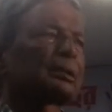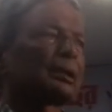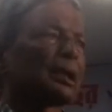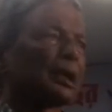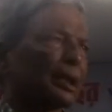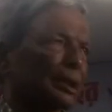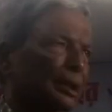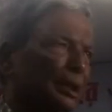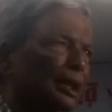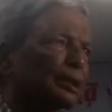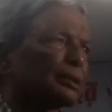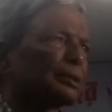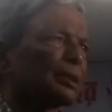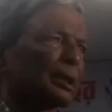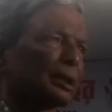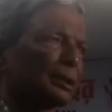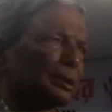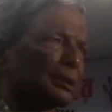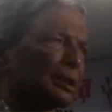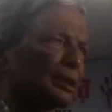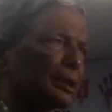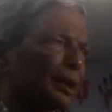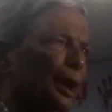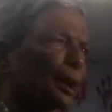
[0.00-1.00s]
another
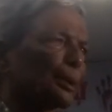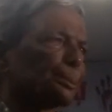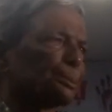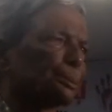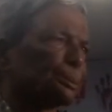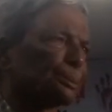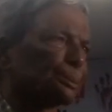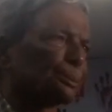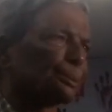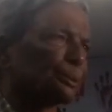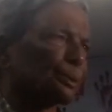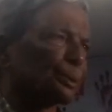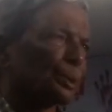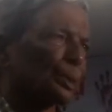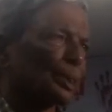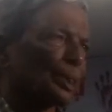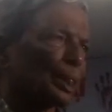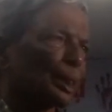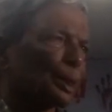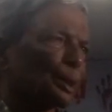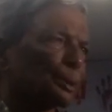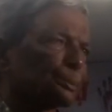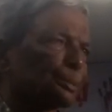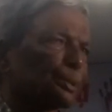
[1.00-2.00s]
gap
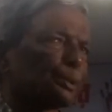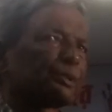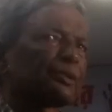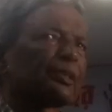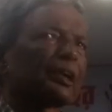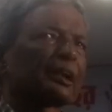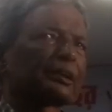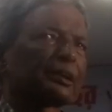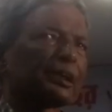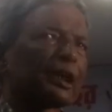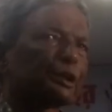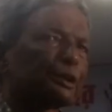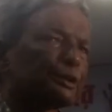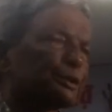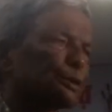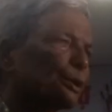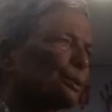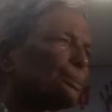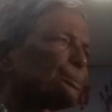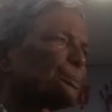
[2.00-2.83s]
for the case of